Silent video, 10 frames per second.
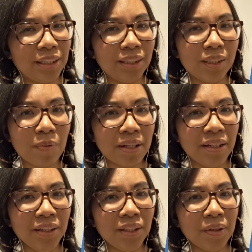
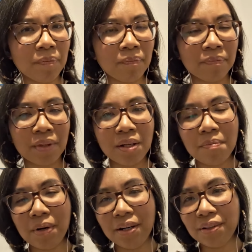Spanish, but
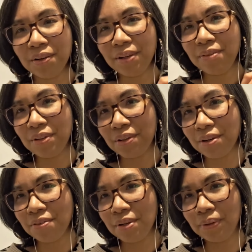I don't even know if
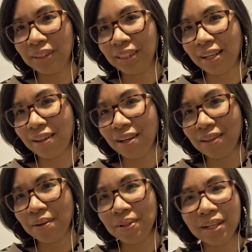you would say that
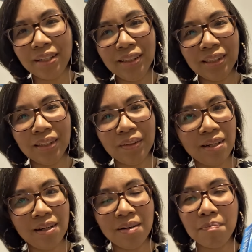nowadays.
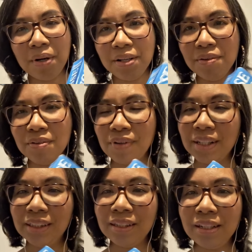My
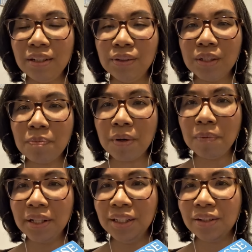university used to
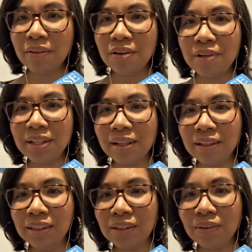publish their reading
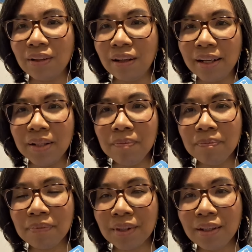list online,
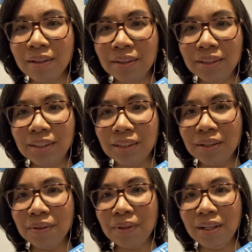
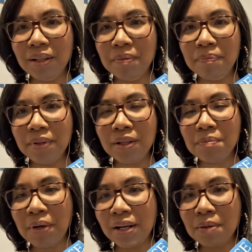so you could
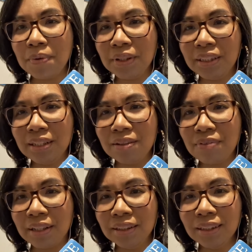buy the books in
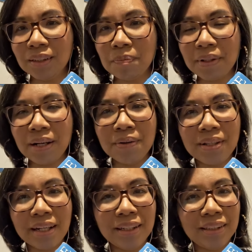advance, but
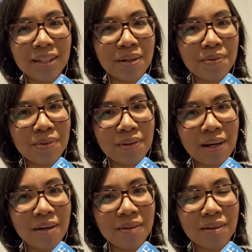nowadays they don't do that
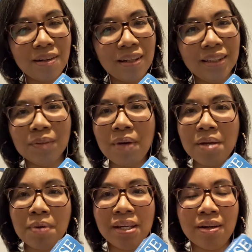unless maybe
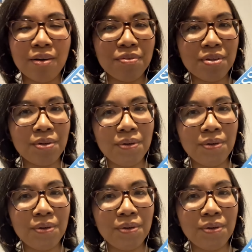you have to